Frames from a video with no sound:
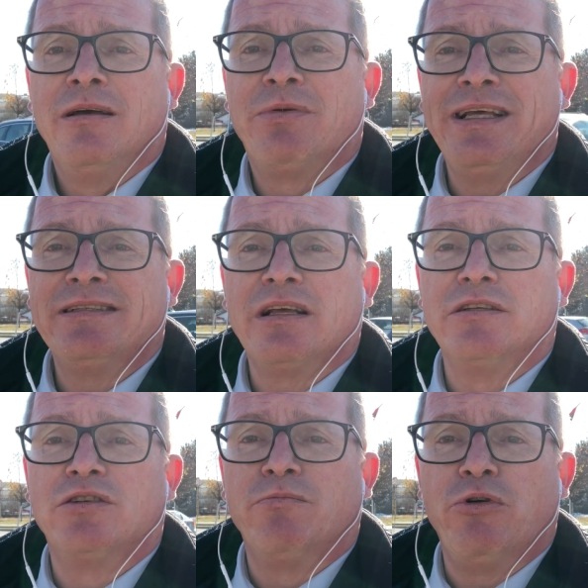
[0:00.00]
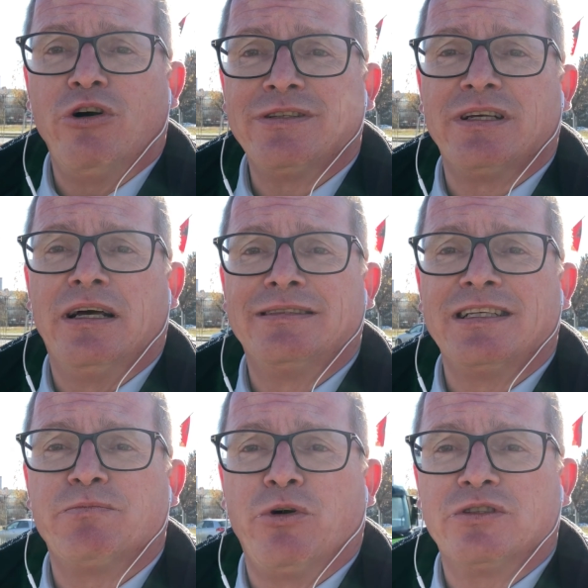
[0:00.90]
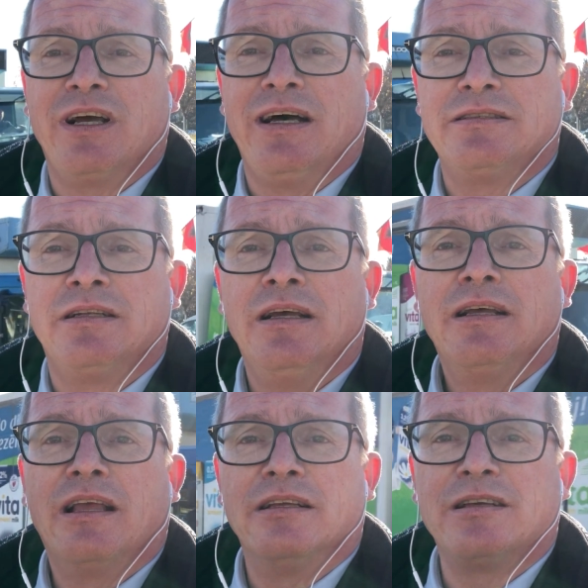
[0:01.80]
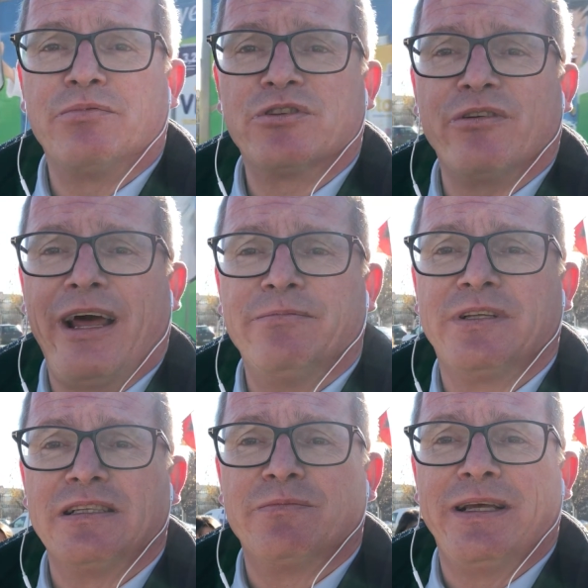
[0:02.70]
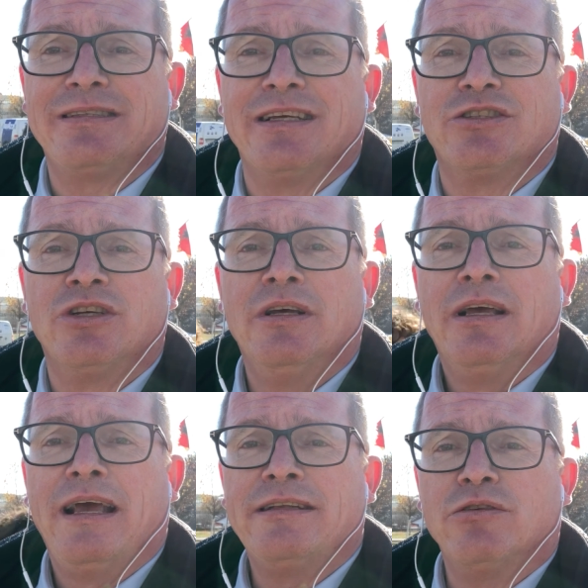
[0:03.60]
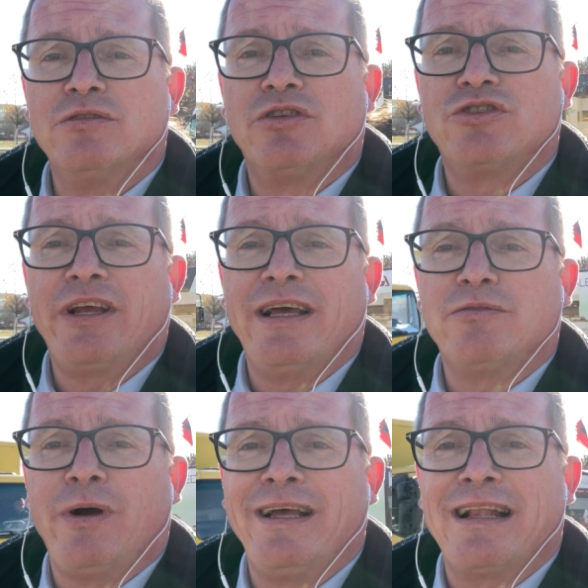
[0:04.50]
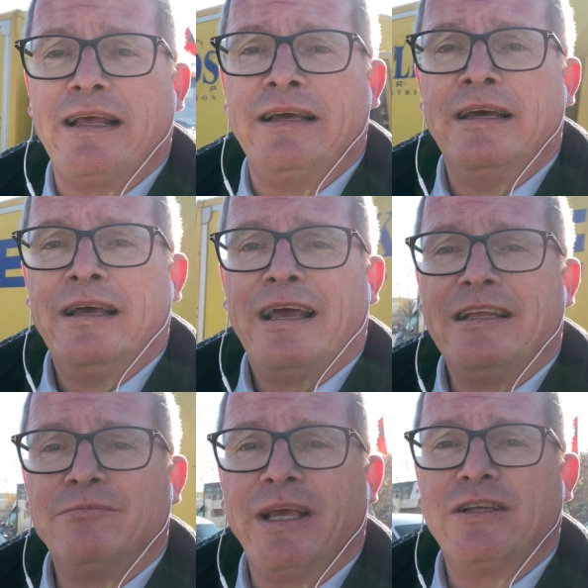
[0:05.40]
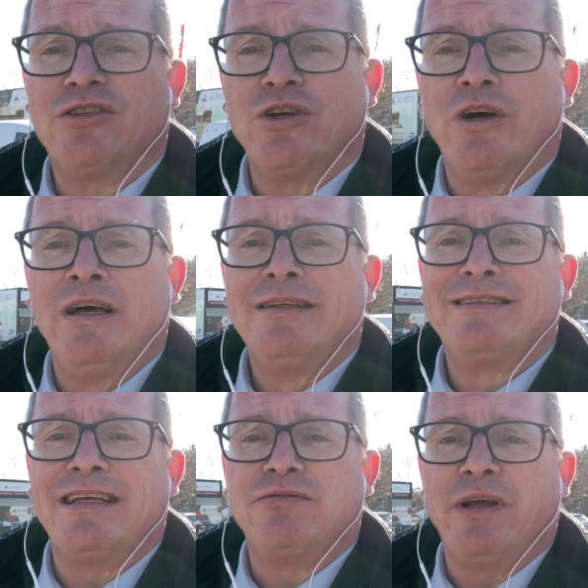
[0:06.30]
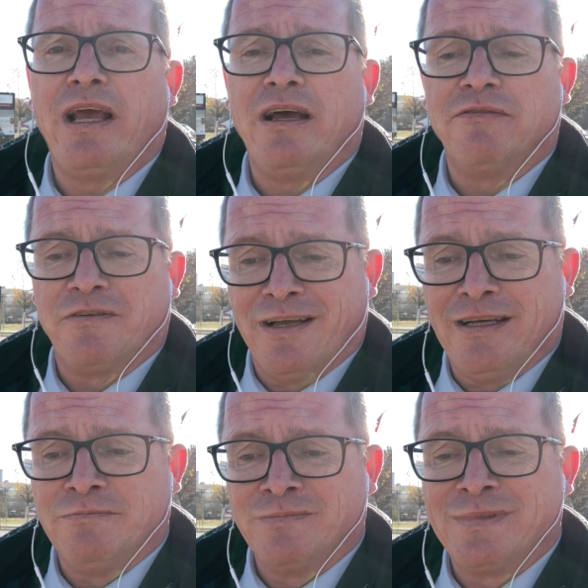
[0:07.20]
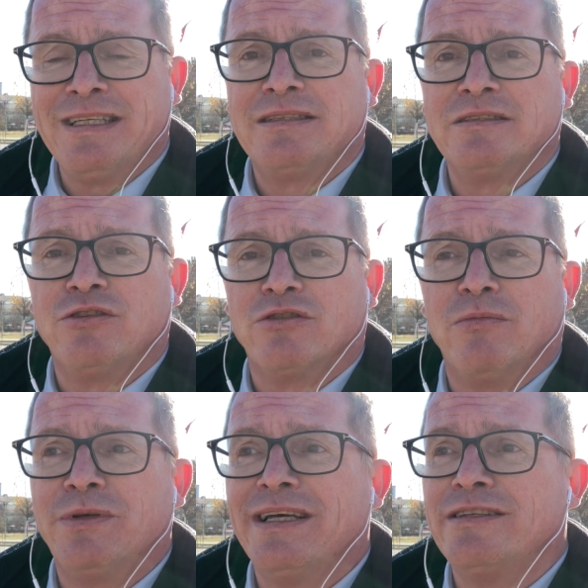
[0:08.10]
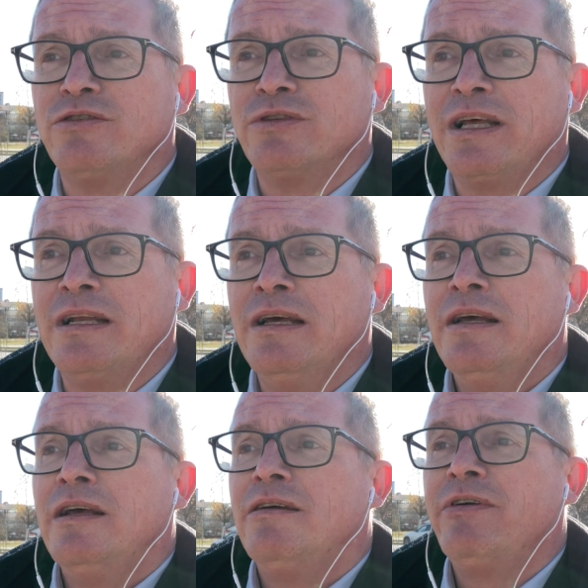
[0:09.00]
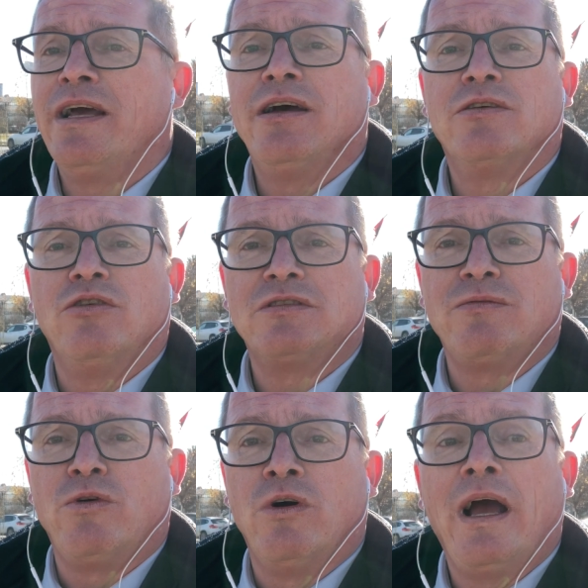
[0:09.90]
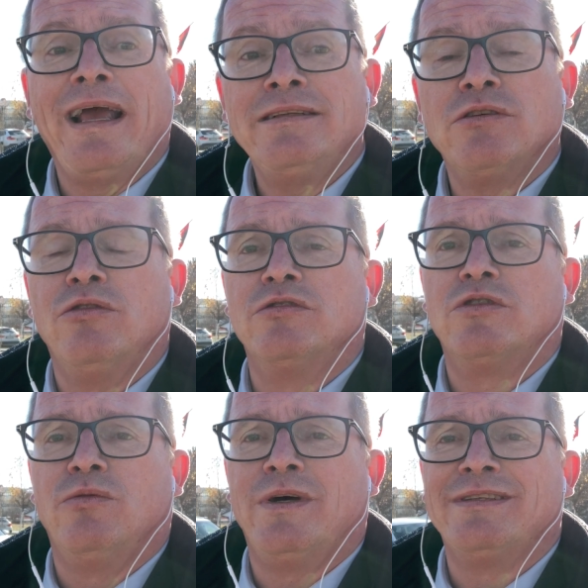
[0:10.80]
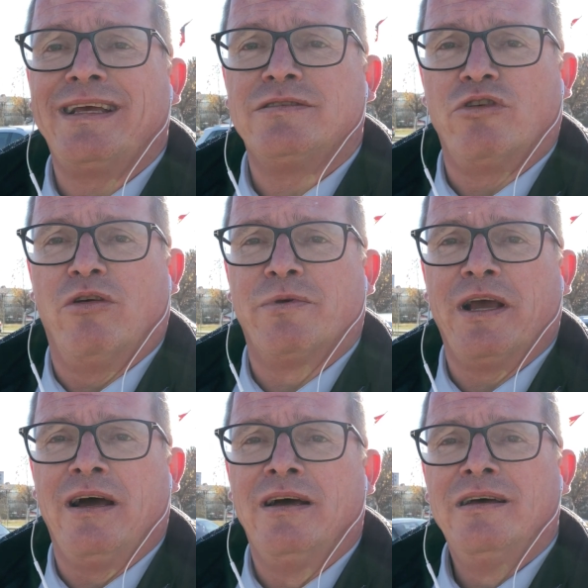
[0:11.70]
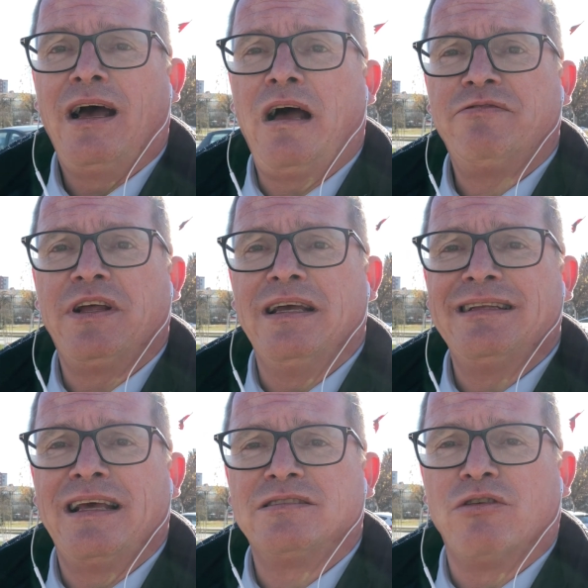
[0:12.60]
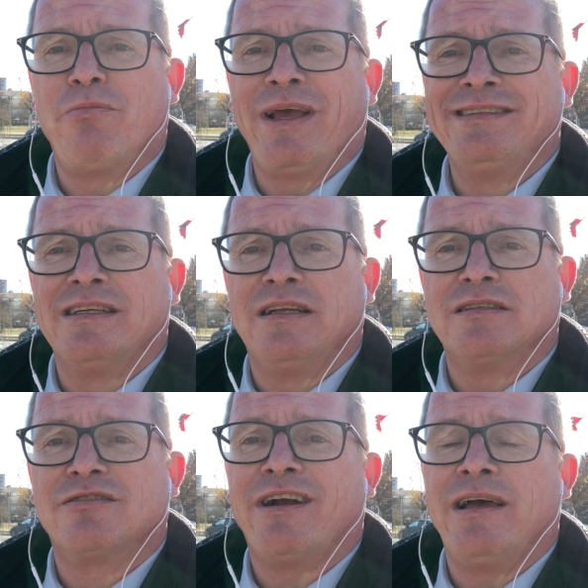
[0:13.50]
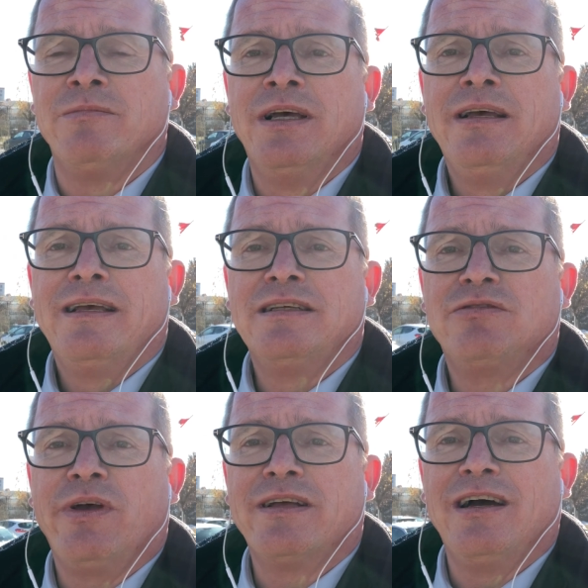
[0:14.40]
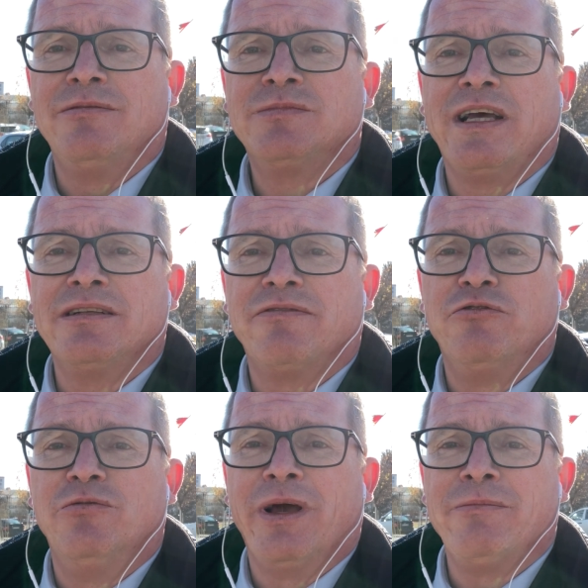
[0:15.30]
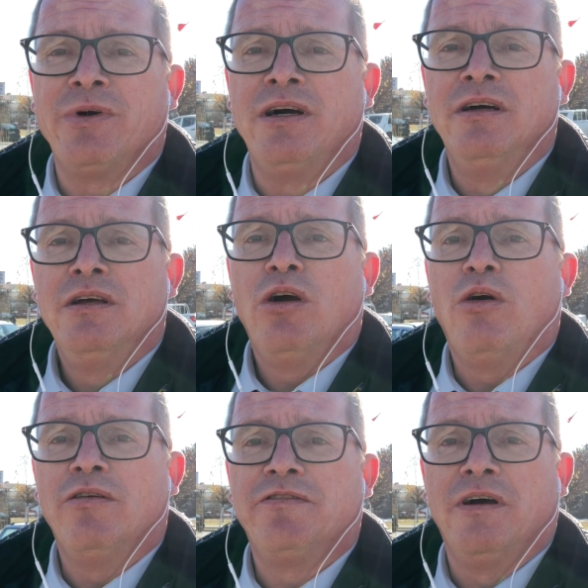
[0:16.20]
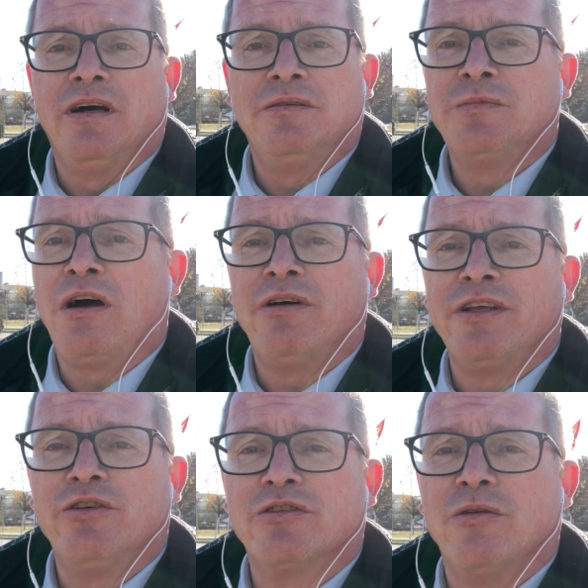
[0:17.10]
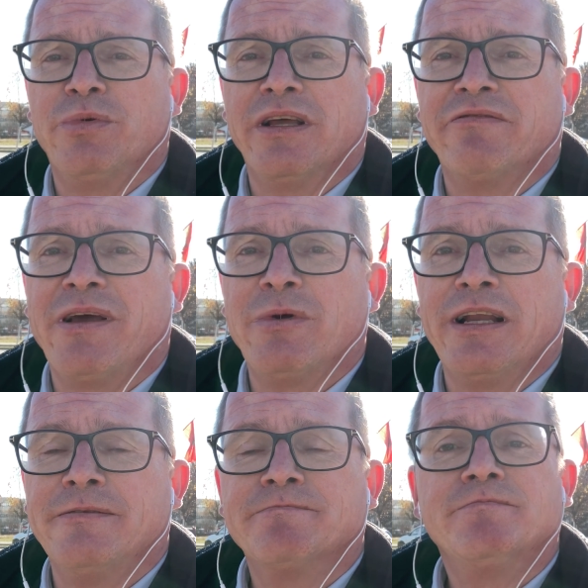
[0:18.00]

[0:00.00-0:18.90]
Please support this podcast, subscribe this message, and also share it widely, and make sure that we have a decent European Union where Kosovo and also one day Serbia, after it has repented this crime, is welcomed and a full member of our European family.